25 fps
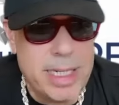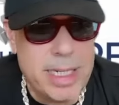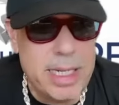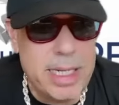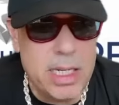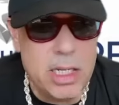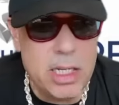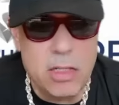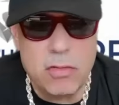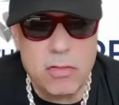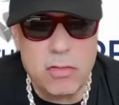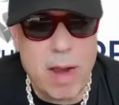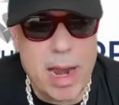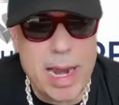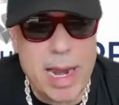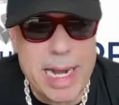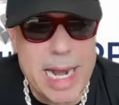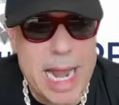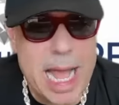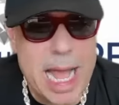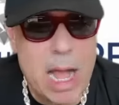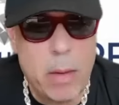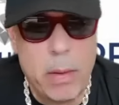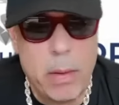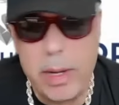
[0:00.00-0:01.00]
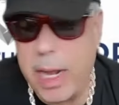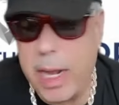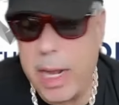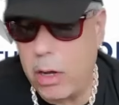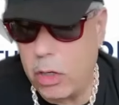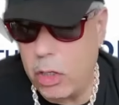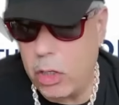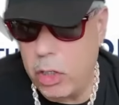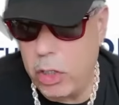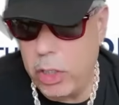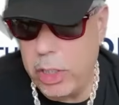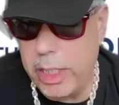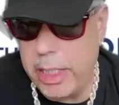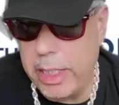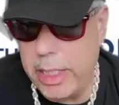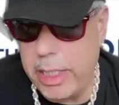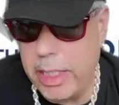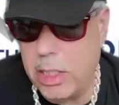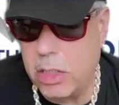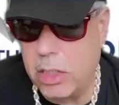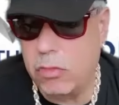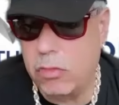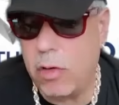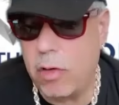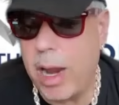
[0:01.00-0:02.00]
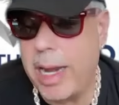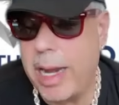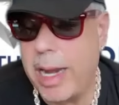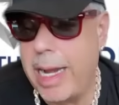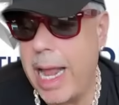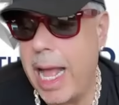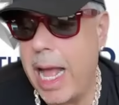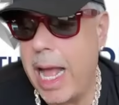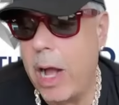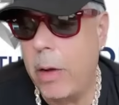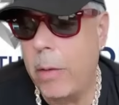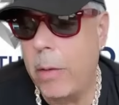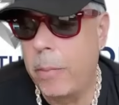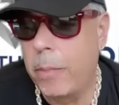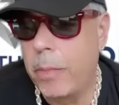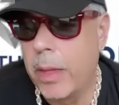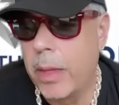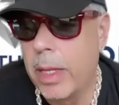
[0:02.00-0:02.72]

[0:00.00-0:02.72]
he is right now and how good he is right now.